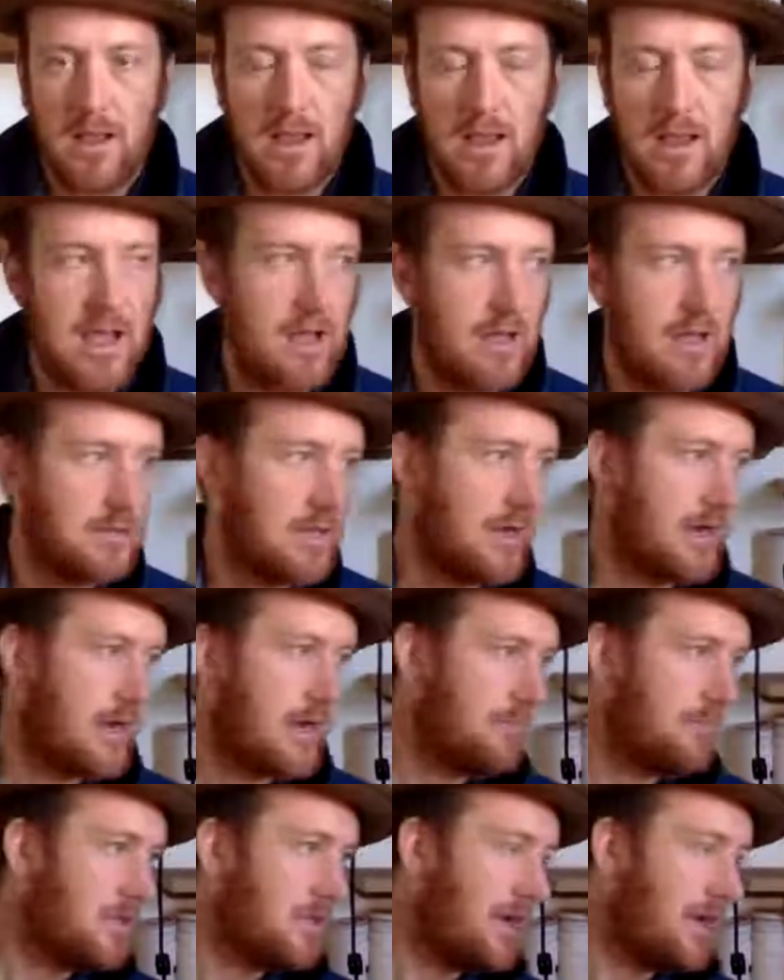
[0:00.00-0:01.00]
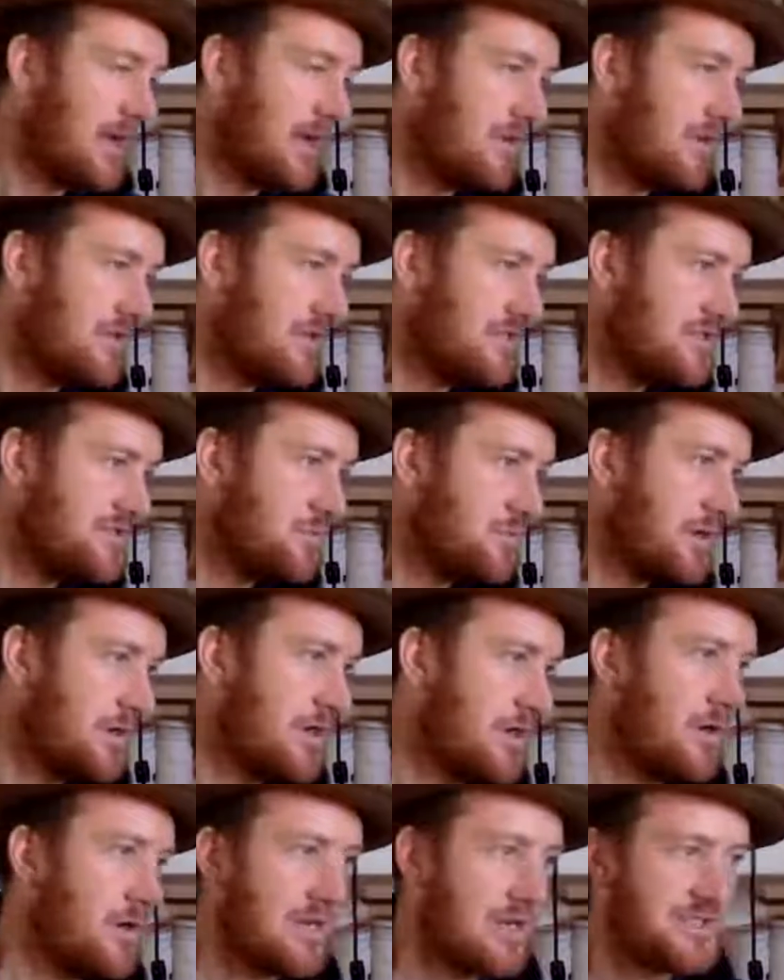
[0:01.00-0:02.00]
And like I'm looking out this
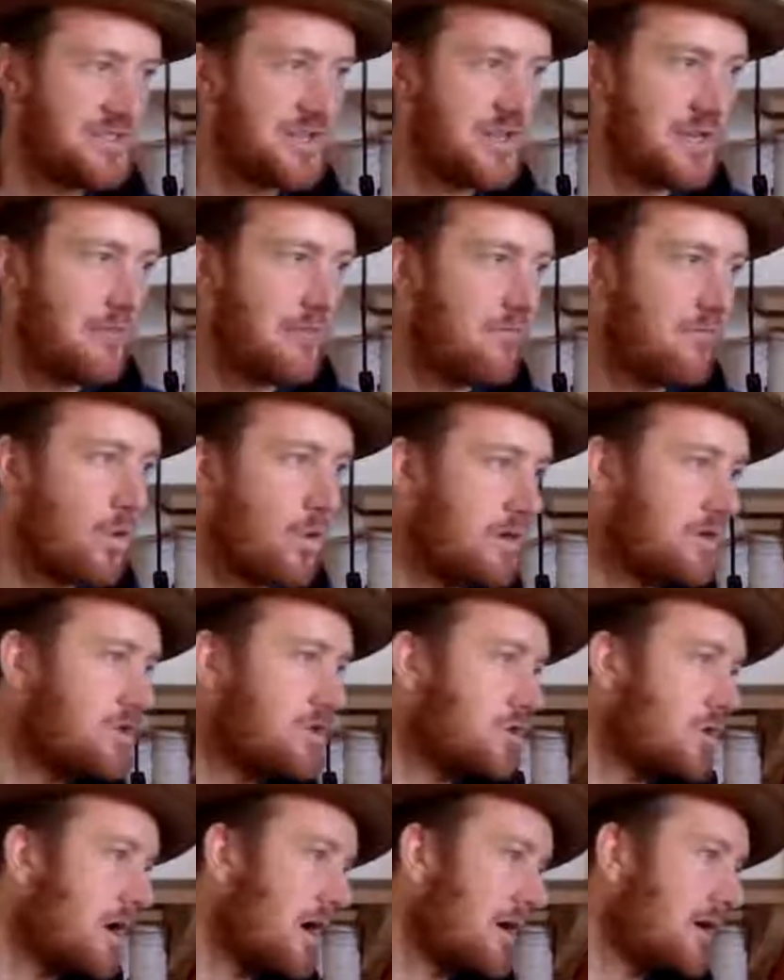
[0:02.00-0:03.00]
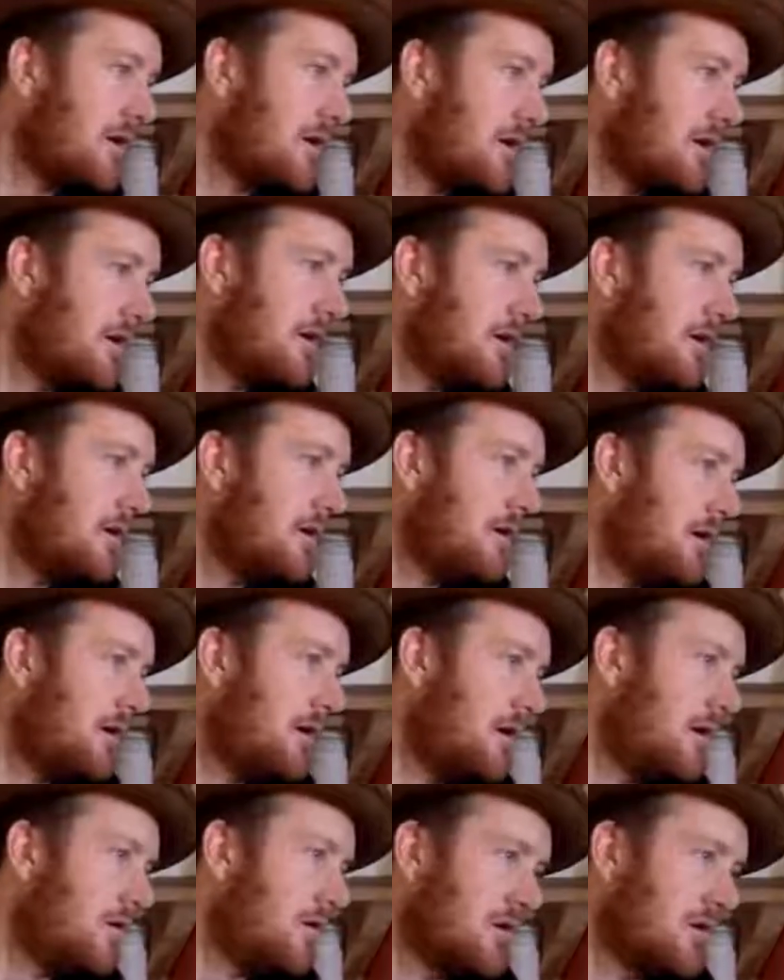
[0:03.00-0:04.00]
window, I see a Ford truck
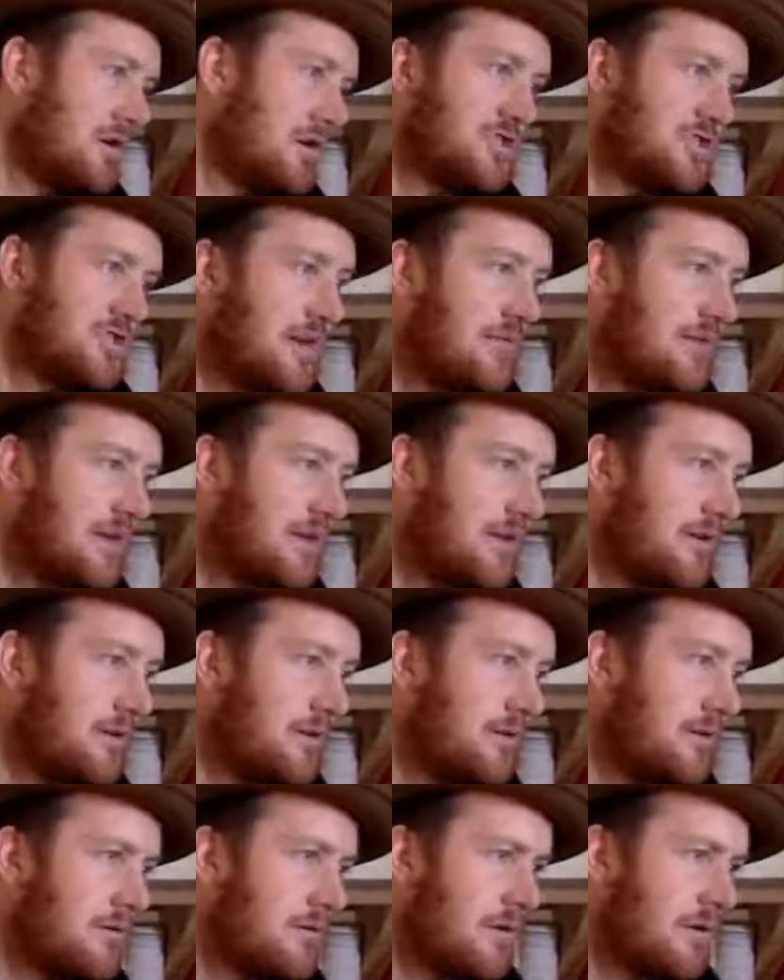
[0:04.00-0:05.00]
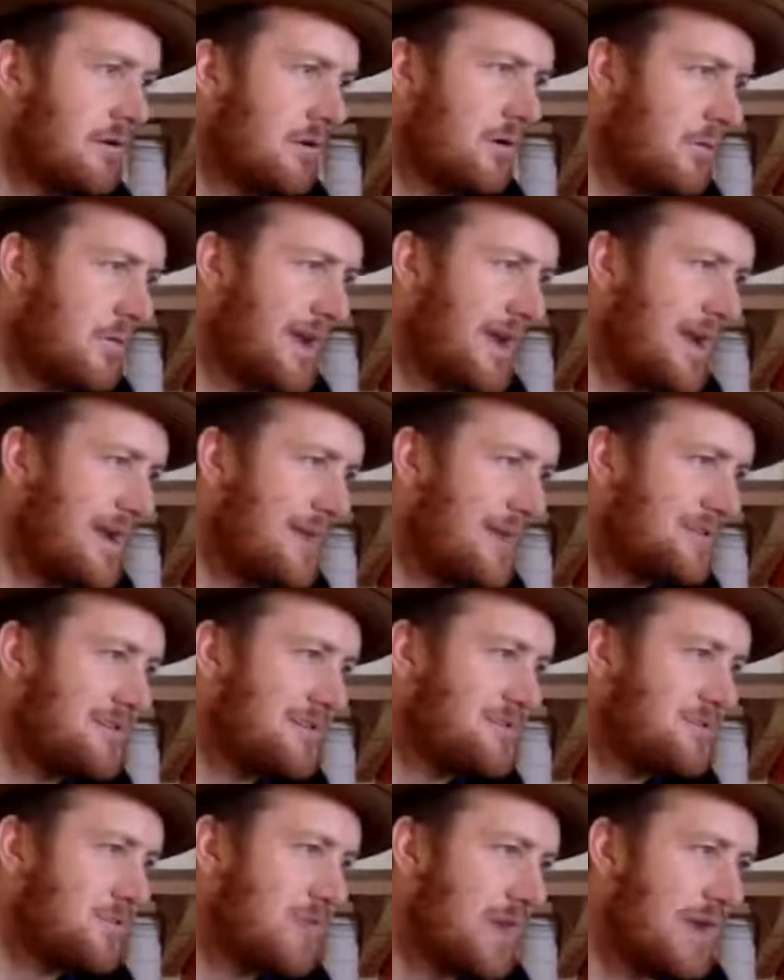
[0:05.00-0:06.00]
or a Chevy or a Ram.
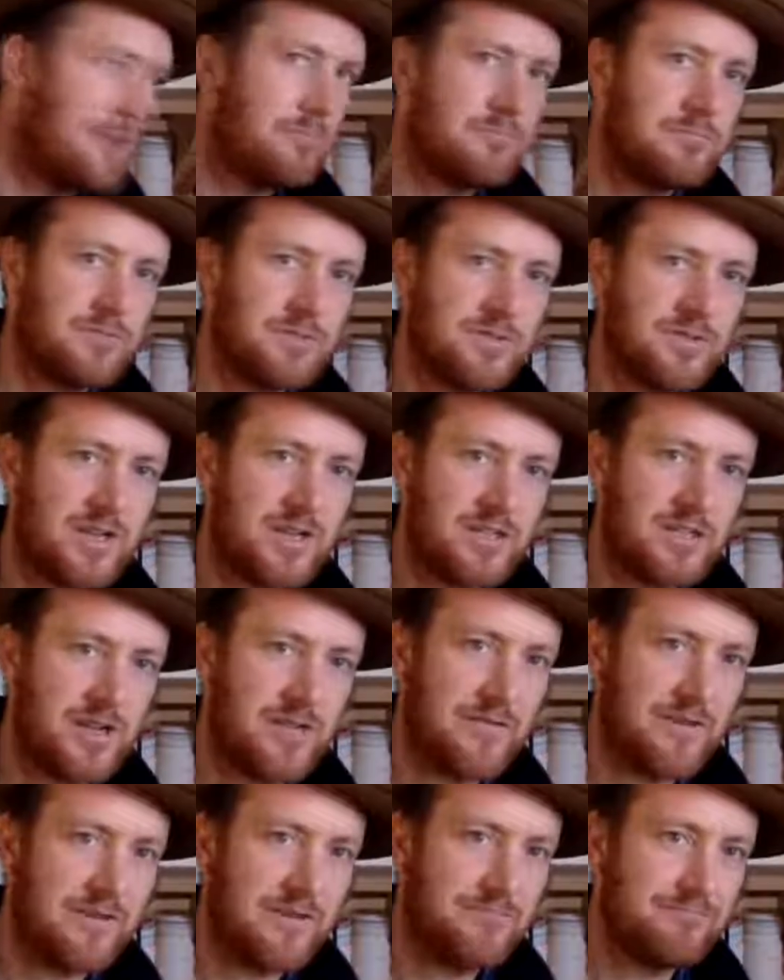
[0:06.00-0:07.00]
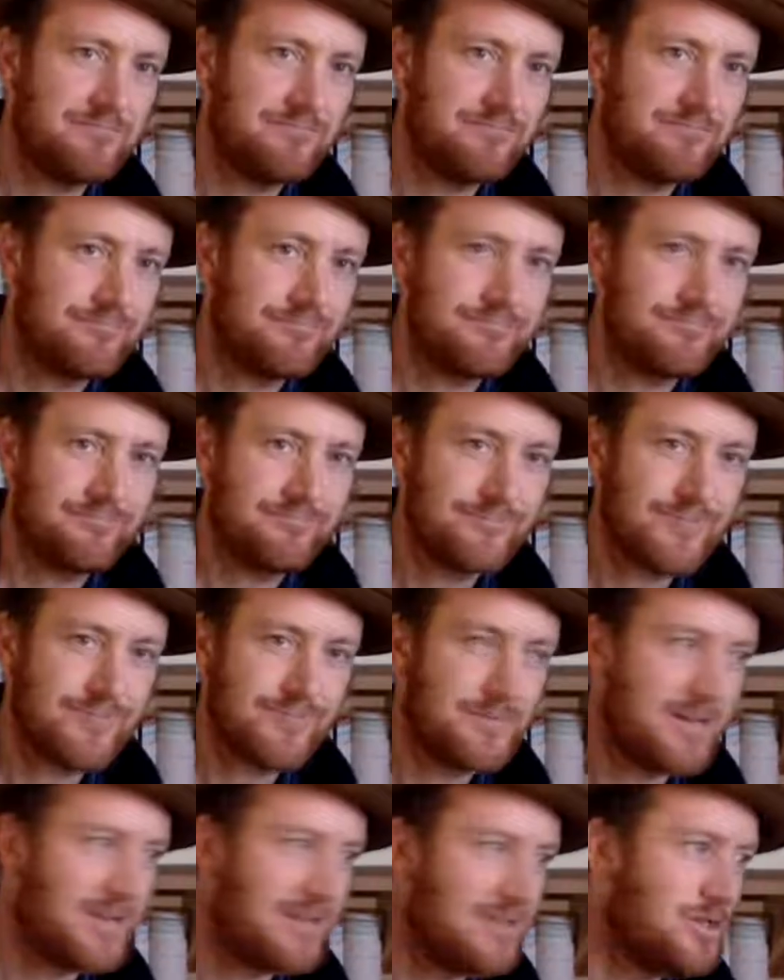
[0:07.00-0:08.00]
It's Ram, is that Chevy?
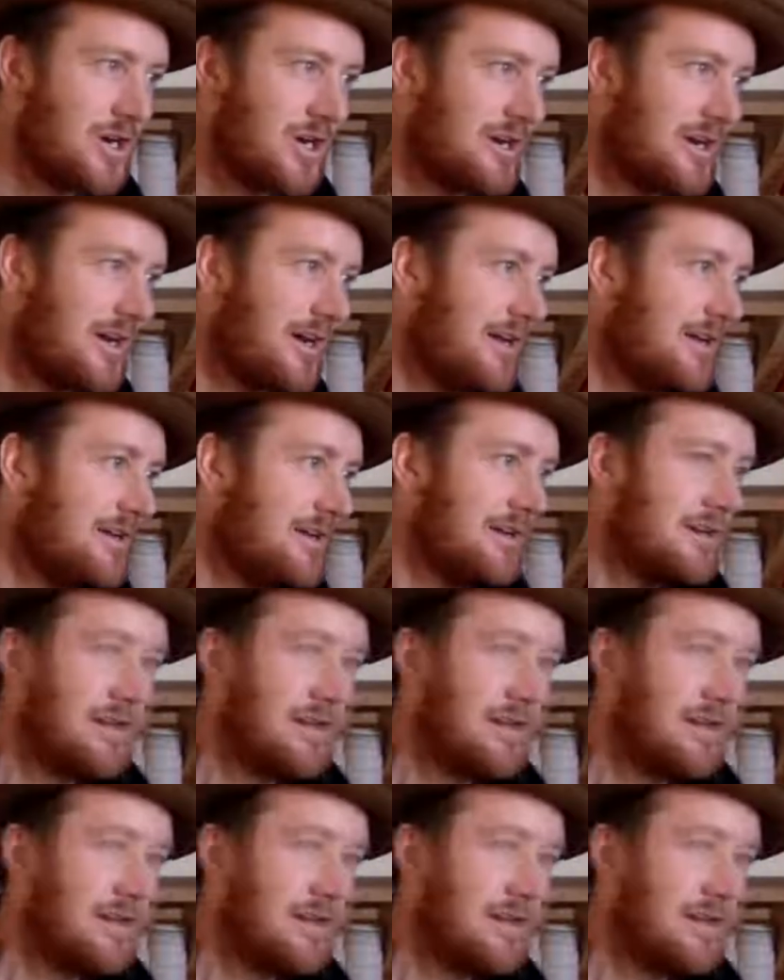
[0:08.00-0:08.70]
Not a truck guy.